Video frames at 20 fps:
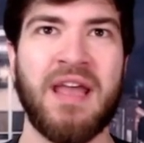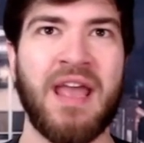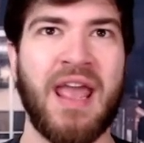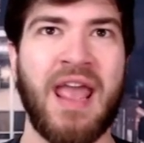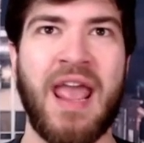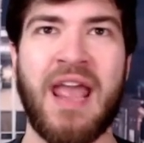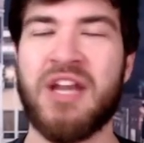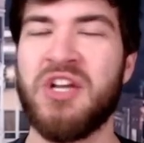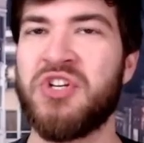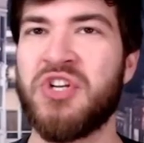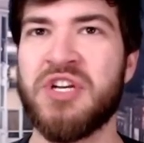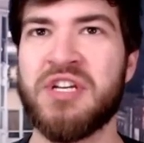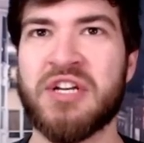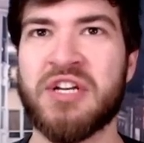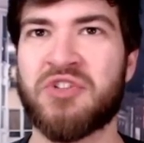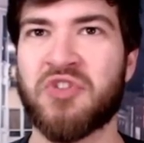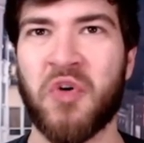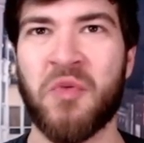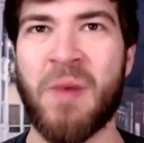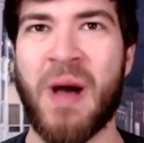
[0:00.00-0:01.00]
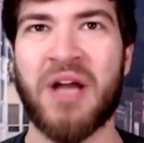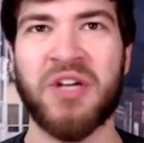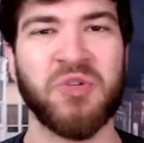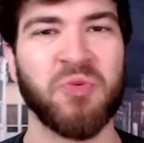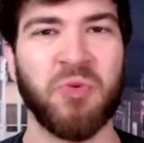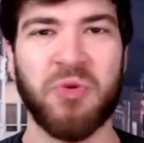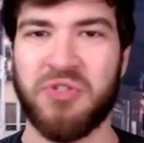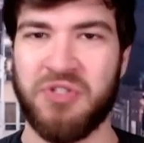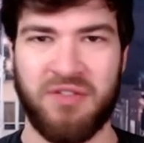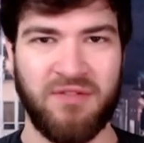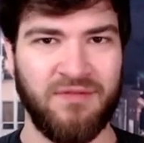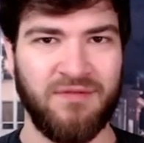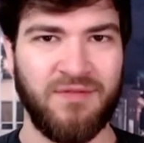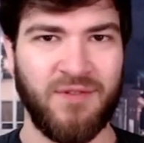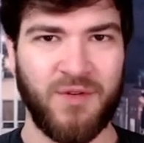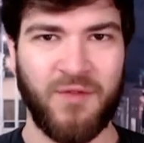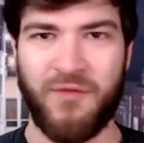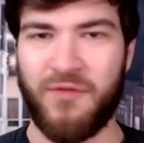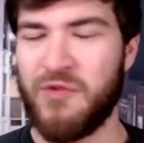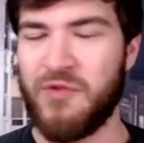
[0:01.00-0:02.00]
engine control modules and
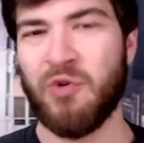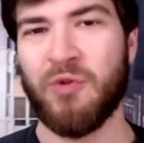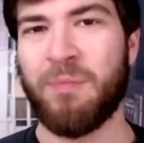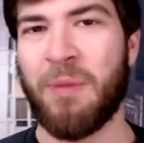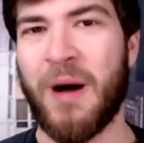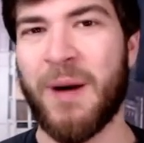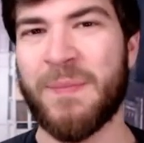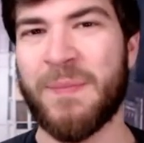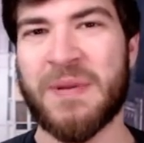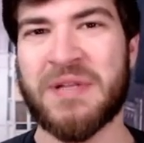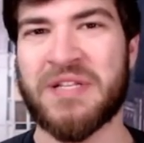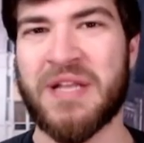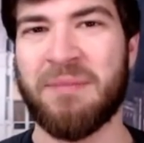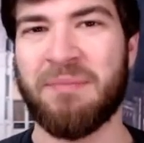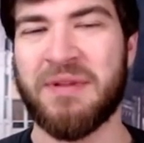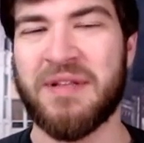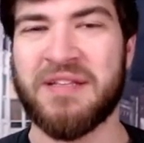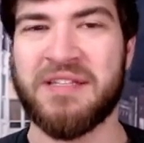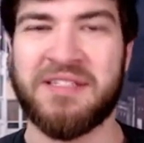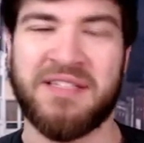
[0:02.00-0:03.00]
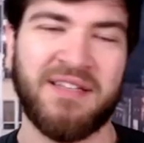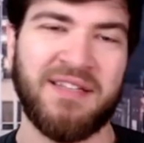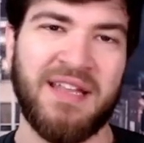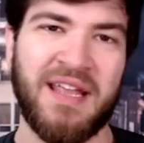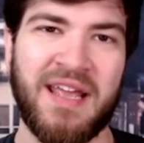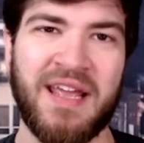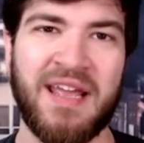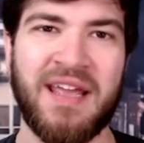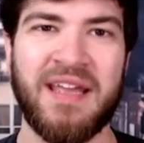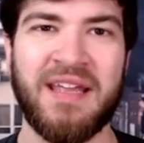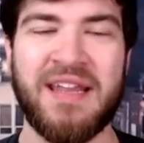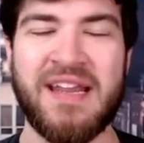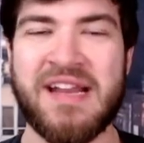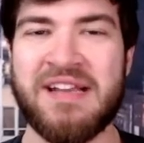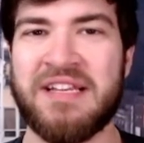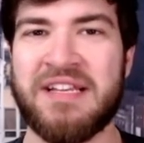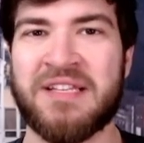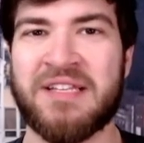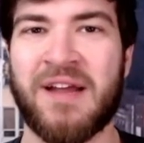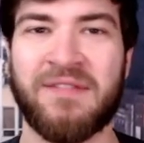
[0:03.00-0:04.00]
fuel pump assemblies to
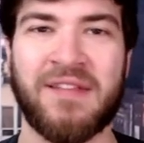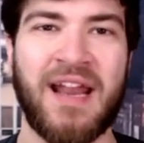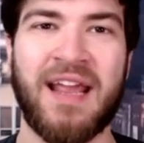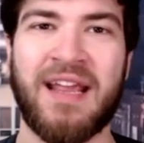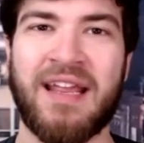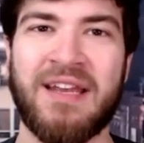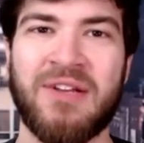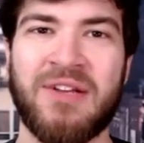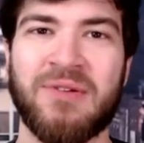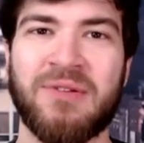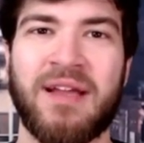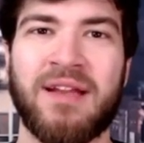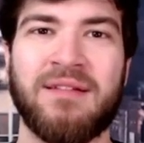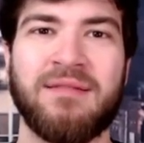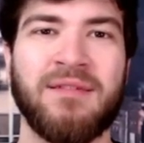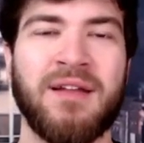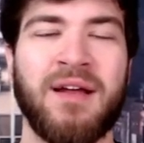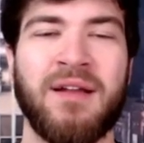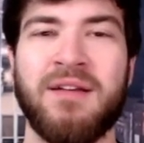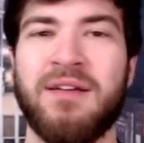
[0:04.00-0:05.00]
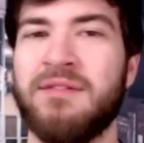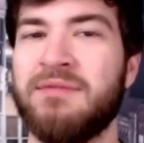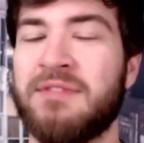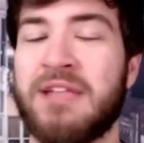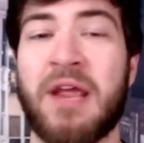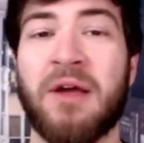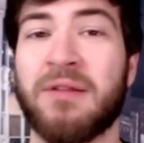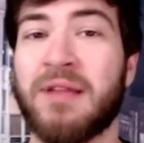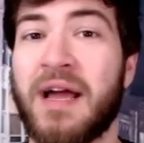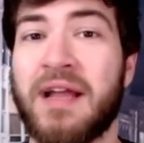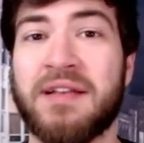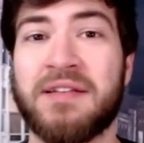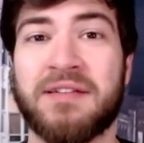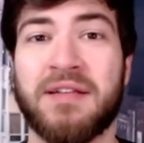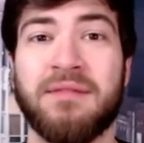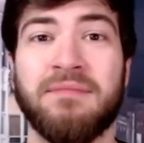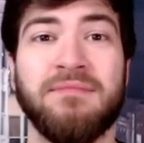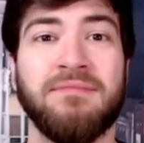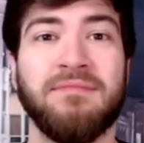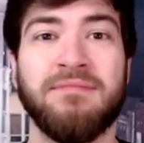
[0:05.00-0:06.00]
easy stuff that I can do, like taillights
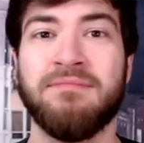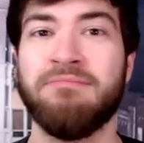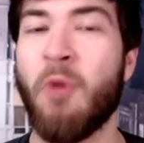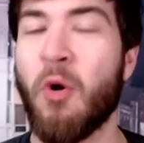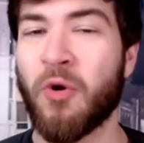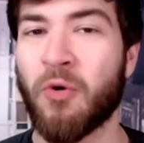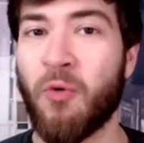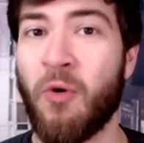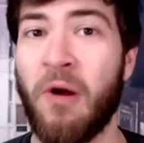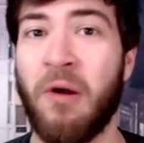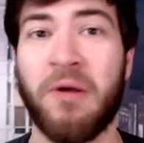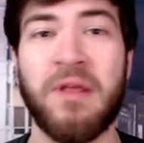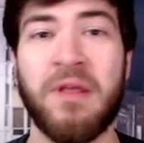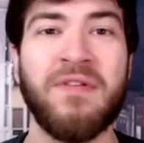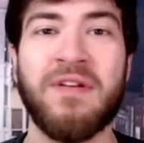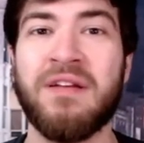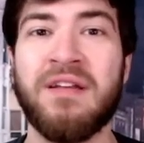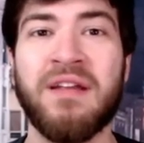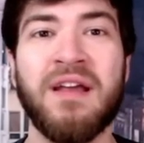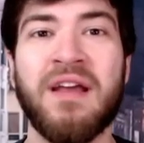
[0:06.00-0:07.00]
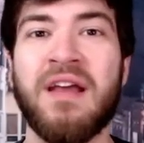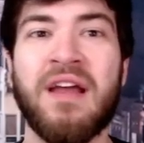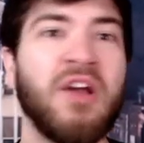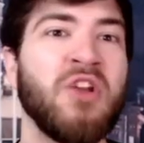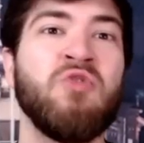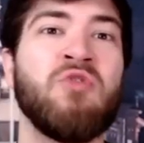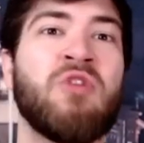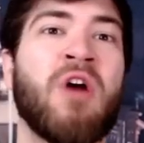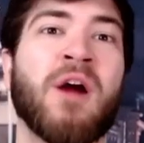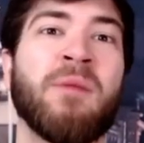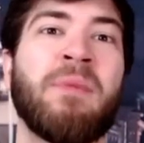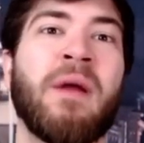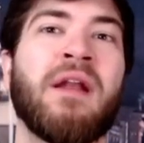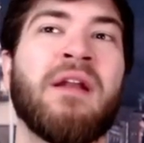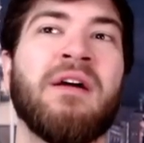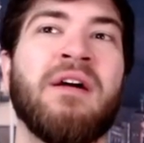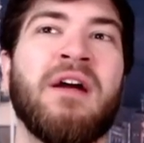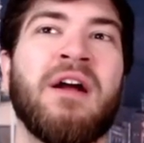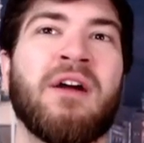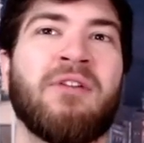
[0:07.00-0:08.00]
and motor oil, even new carpet.